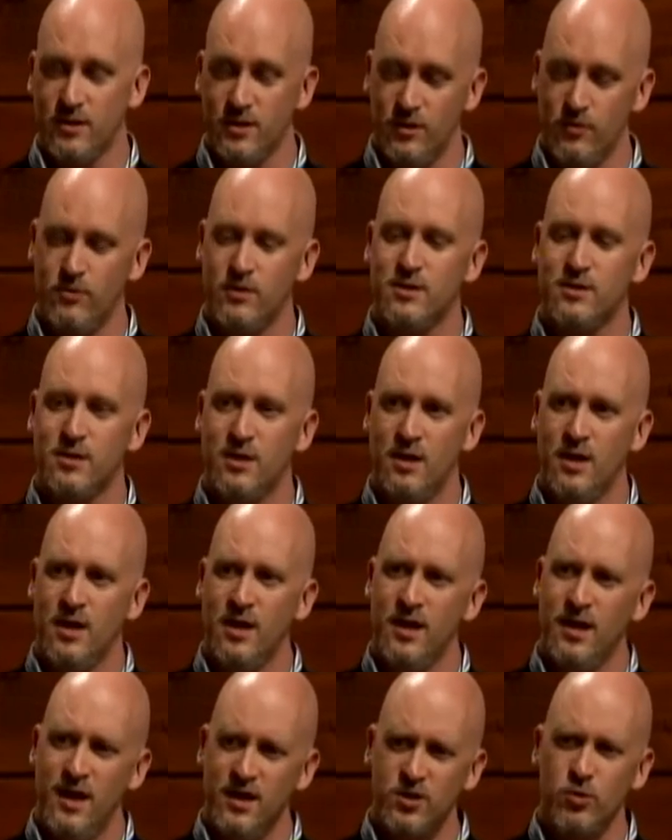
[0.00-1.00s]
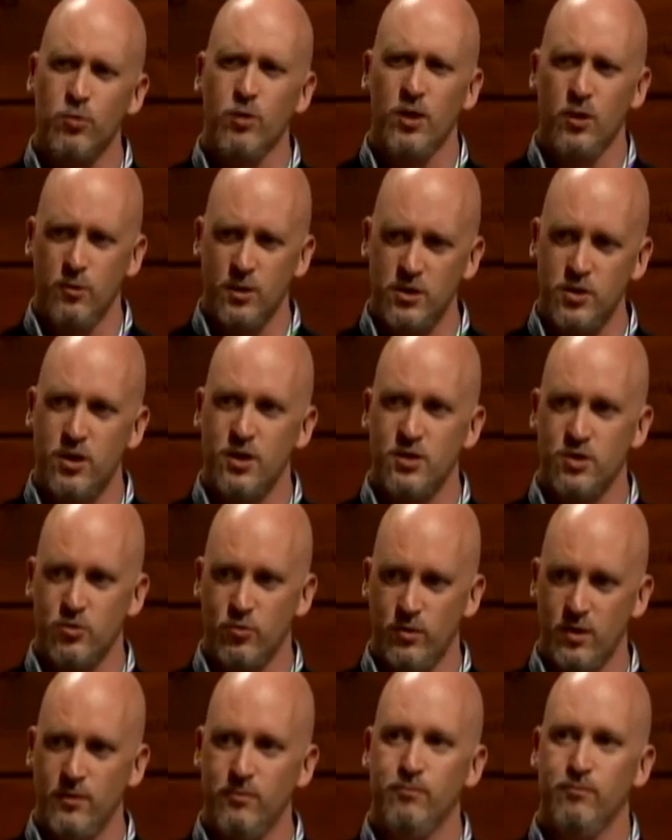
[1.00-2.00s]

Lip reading: So it's has a really rich history.